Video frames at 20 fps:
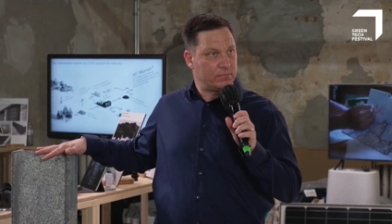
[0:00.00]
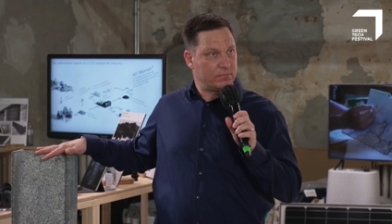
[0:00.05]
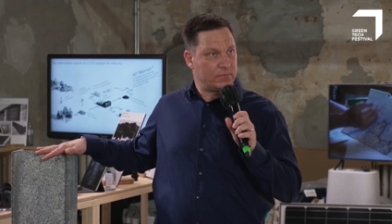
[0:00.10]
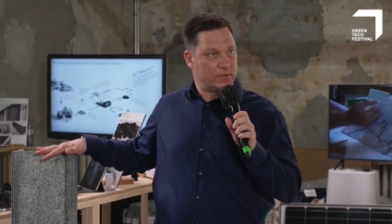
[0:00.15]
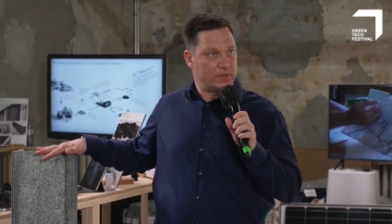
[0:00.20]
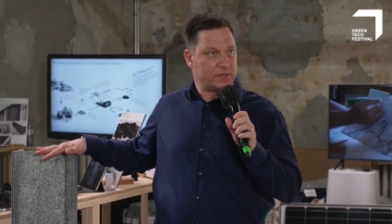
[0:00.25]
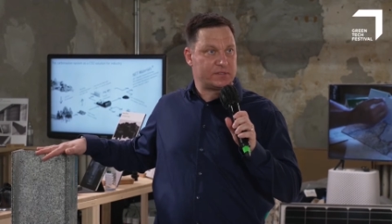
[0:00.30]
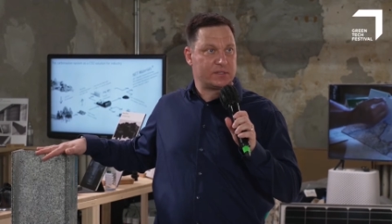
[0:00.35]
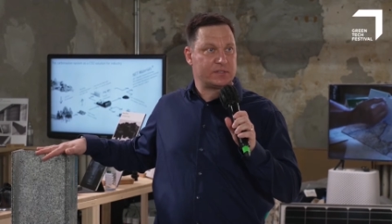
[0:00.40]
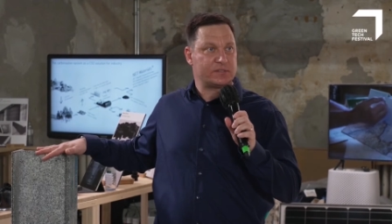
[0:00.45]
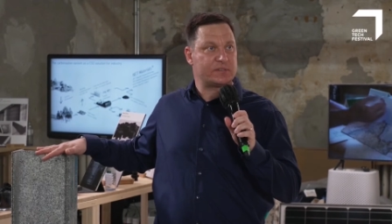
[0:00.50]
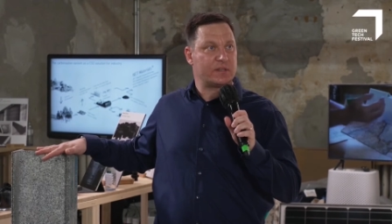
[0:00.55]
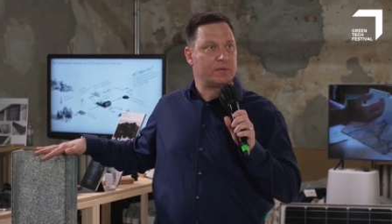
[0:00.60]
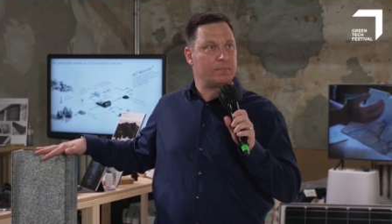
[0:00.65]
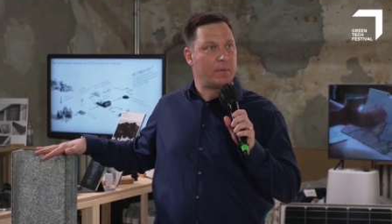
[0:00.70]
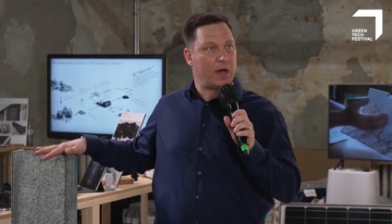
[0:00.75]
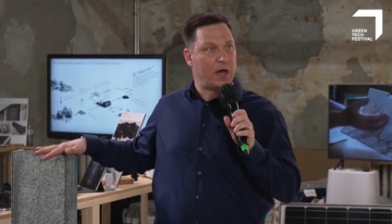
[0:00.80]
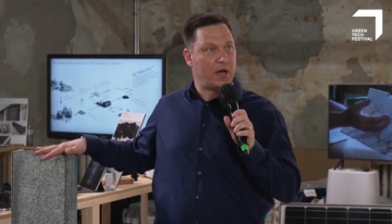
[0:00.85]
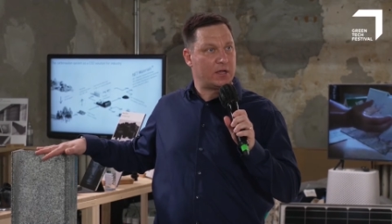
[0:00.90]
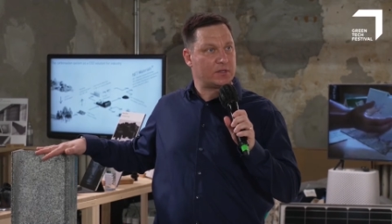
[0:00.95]
This is the
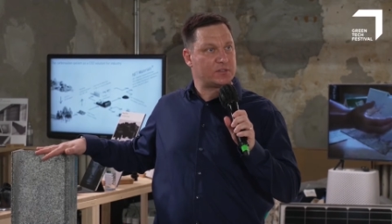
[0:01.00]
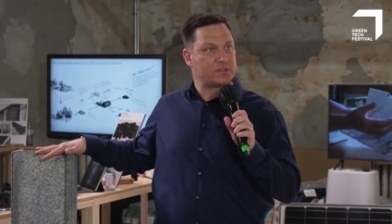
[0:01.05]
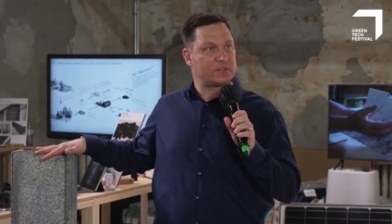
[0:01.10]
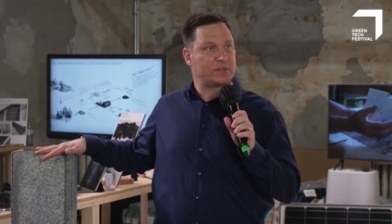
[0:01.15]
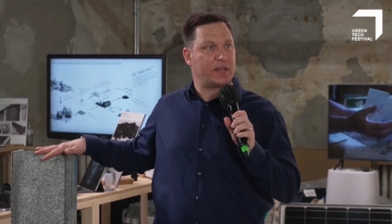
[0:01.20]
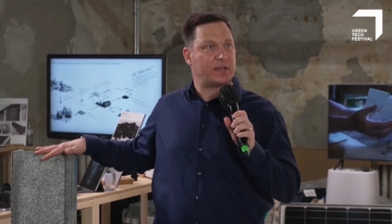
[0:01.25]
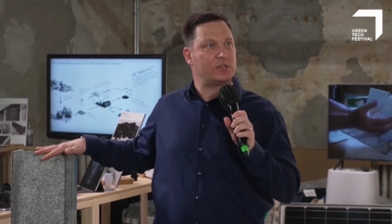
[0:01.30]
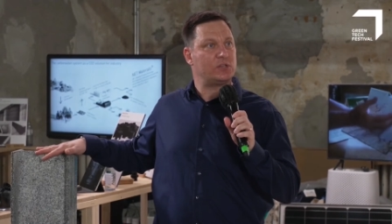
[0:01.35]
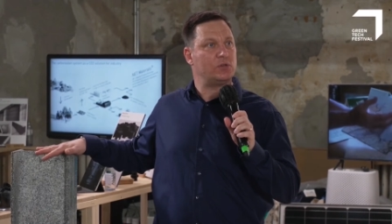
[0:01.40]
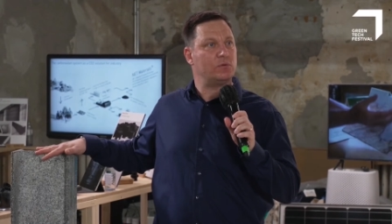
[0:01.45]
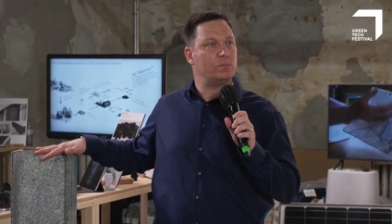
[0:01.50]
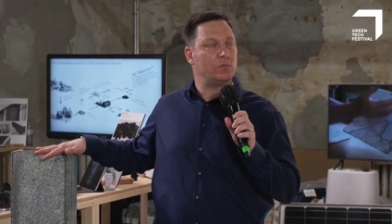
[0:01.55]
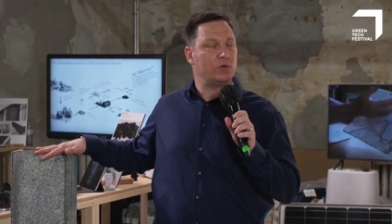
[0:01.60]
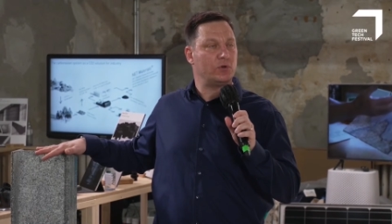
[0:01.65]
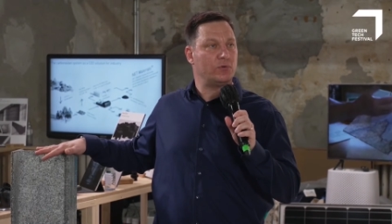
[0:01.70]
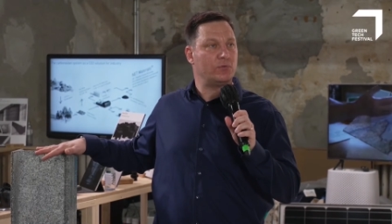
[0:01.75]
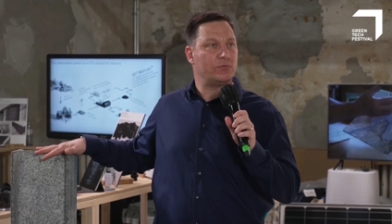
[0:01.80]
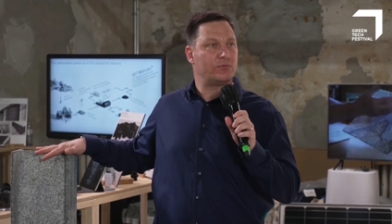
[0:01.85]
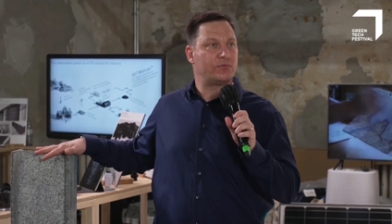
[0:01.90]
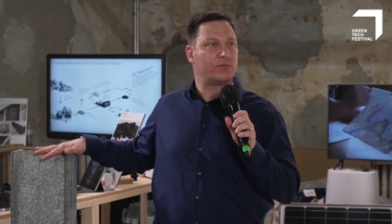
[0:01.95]
mass that you
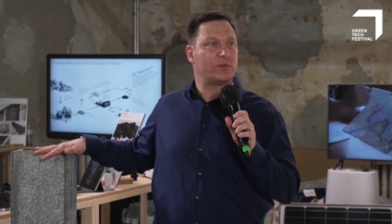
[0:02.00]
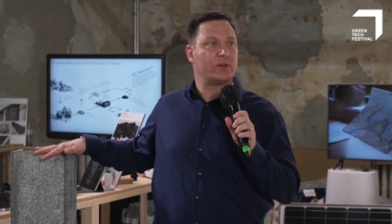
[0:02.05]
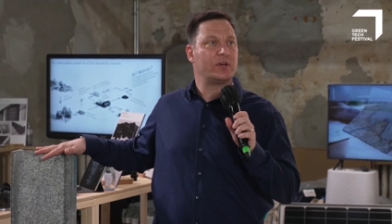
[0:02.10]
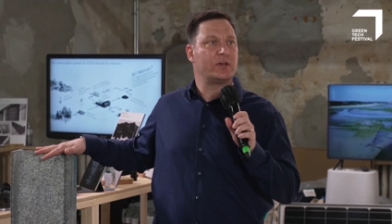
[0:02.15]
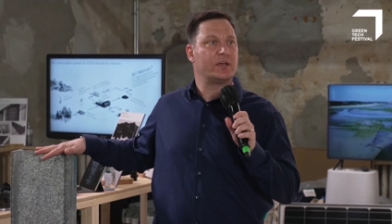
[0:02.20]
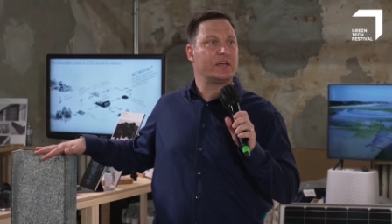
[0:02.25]
move